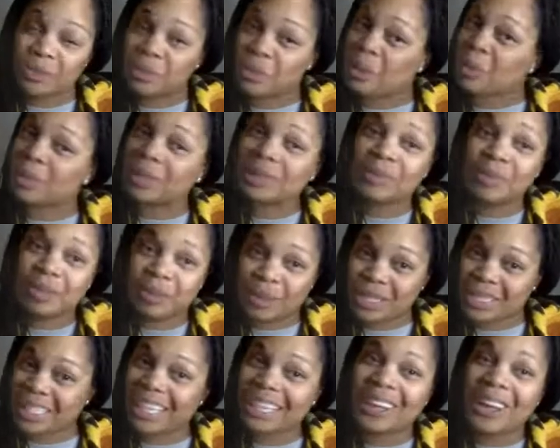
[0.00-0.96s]
That's
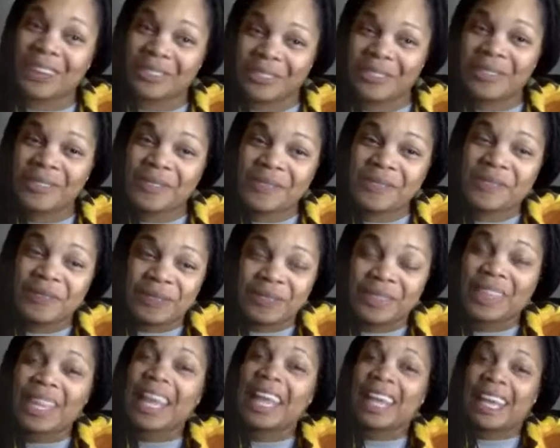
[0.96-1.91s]
a whole nother one,
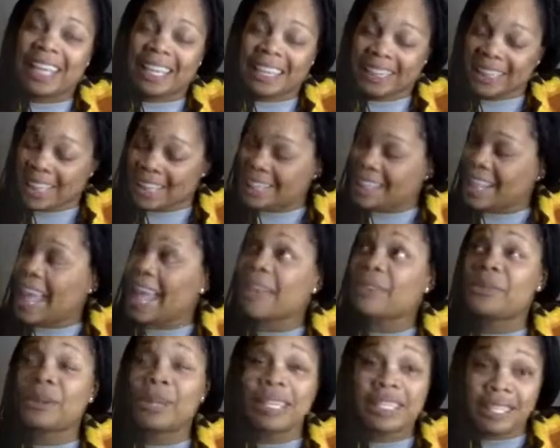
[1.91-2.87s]
because what I've noticed in
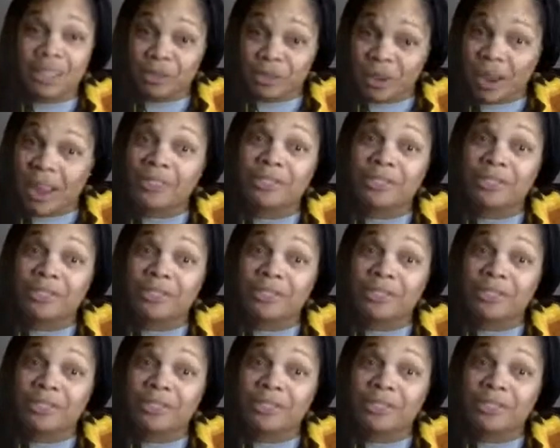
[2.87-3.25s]
my work